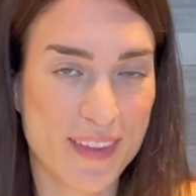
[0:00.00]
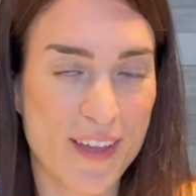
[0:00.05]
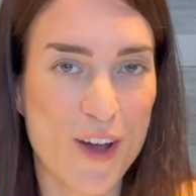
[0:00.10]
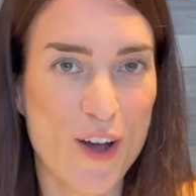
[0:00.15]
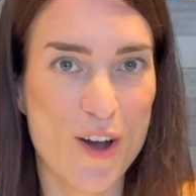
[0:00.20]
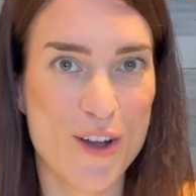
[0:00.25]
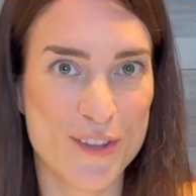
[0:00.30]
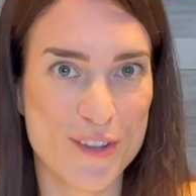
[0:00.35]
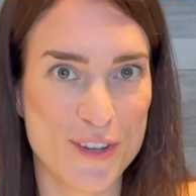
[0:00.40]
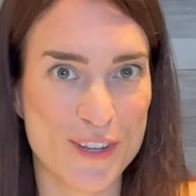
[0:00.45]

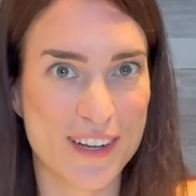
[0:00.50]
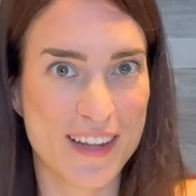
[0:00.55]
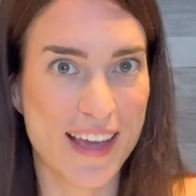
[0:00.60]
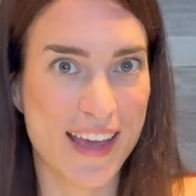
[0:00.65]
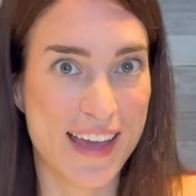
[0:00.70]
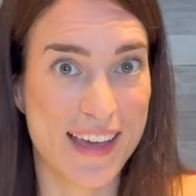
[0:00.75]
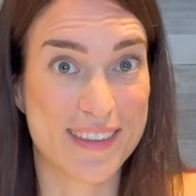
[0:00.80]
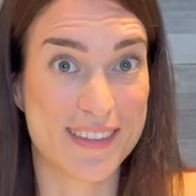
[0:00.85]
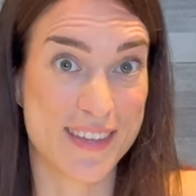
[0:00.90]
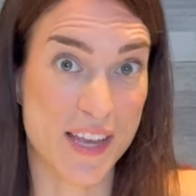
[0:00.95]
onion
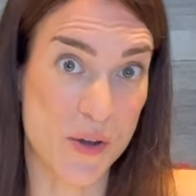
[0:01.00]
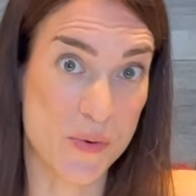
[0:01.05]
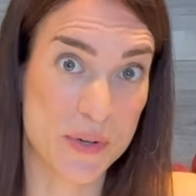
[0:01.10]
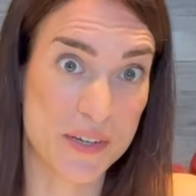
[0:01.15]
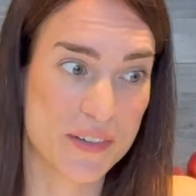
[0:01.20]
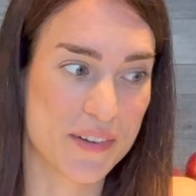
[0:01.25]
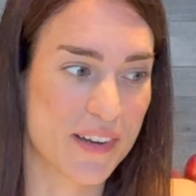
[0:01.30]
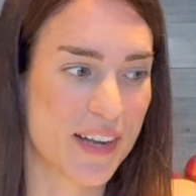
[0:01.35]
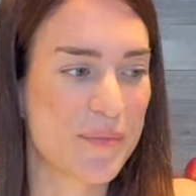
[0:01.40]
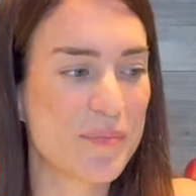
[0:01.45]
and
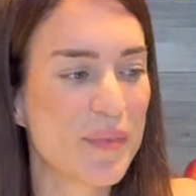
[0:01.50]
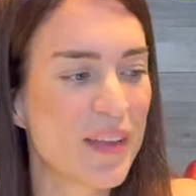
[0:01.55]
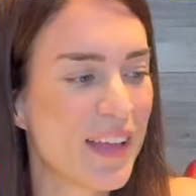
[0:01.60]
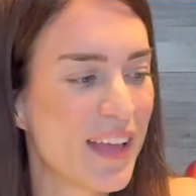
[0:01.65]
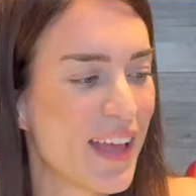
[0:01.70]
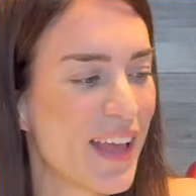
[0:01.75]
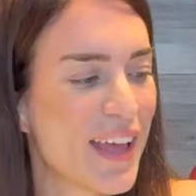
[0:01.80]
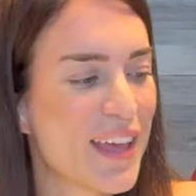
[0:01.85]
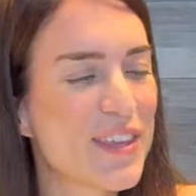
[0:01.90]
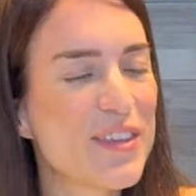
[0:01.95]
sour cream,
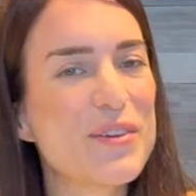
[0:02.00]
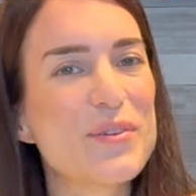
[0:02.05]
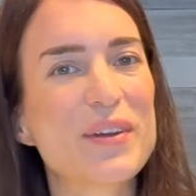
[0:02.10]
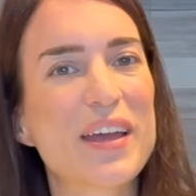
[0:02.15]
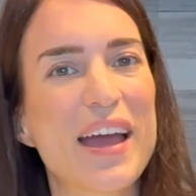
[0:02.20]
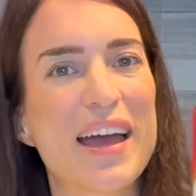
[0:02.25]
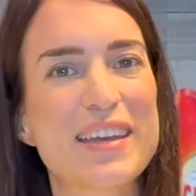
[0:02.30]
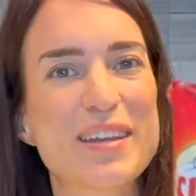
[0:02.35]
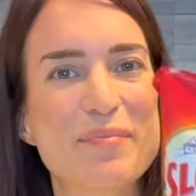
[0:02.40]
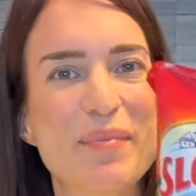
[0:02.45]
you
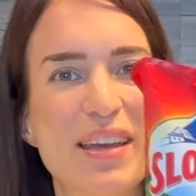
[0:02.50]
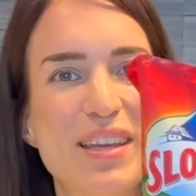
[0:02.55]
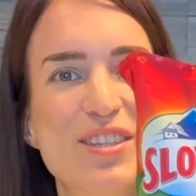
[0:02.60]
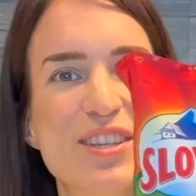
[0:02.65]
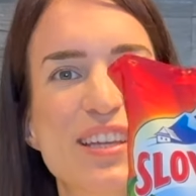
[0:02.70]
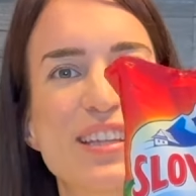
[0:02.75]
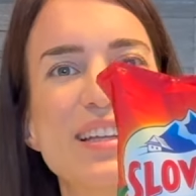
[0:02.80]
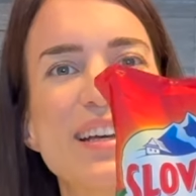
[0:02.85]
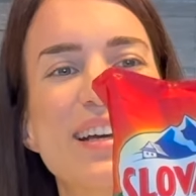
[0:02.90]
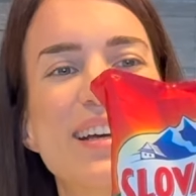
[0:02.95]
can
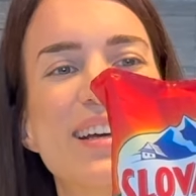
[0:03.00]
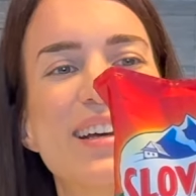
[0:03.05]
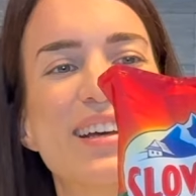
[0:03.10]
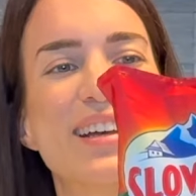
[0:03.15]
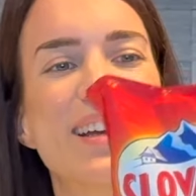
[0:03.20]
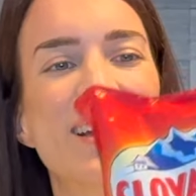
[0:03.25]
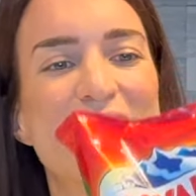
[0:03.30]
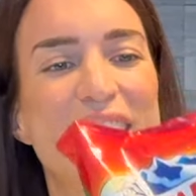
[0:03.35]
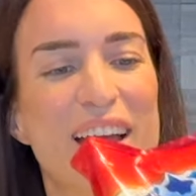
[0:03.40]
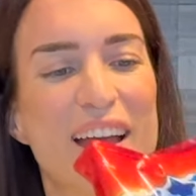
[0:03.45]
imagine.
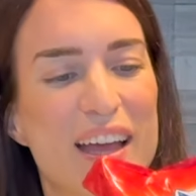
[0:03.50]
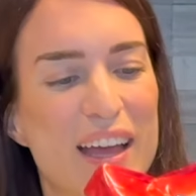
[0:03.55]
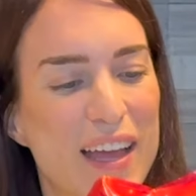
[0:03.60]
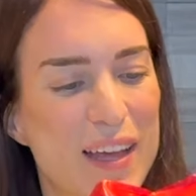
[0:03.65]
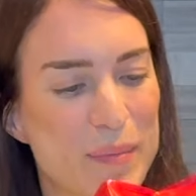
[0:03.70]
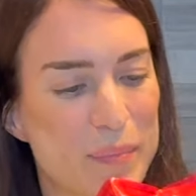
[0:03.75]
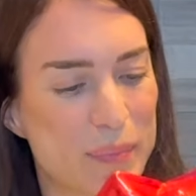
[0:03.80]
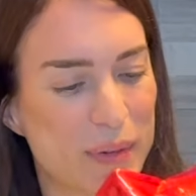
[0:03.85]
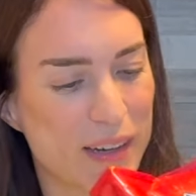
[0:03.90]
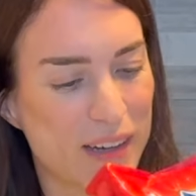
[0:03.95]

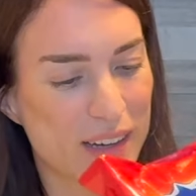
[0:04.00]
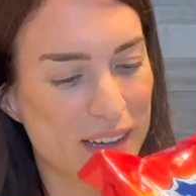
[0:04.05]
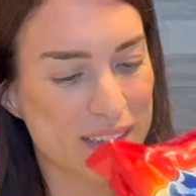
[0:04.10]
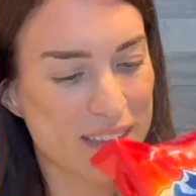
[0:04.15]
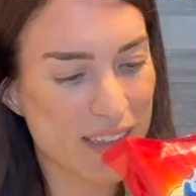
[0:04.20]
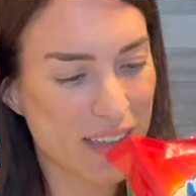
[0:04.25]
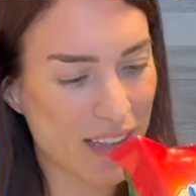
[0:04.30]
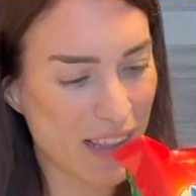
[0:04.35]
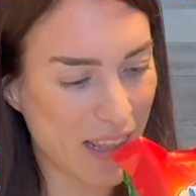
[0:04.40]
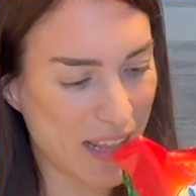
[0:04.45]

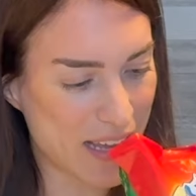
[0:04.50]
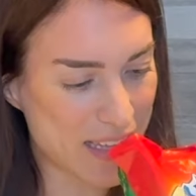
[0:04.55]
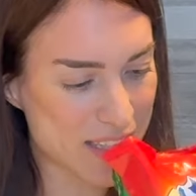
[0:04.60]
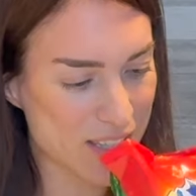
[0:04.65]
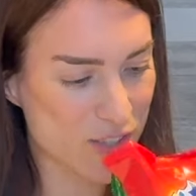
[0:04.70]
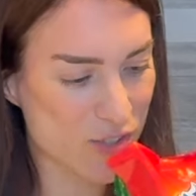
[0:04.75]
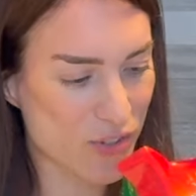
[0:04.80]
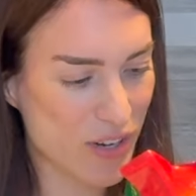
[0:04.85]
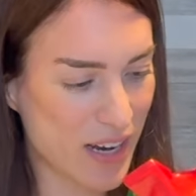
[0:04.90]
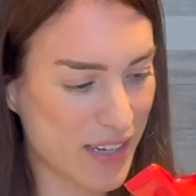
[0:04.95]
But
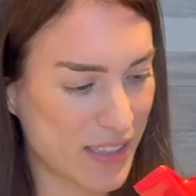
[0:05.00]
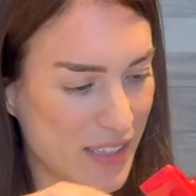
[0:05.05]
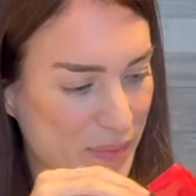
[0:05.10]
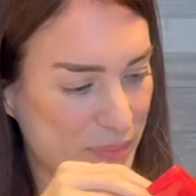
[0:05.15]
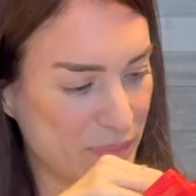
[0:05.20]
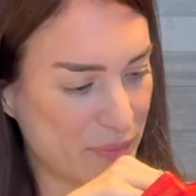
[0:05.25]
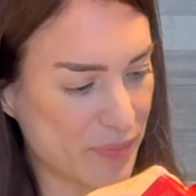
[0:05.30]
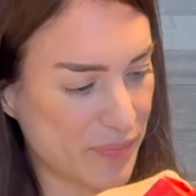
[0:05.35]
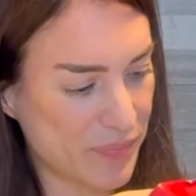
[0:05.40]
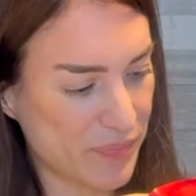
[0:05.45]
let's try
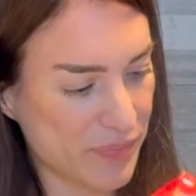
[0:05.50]
them.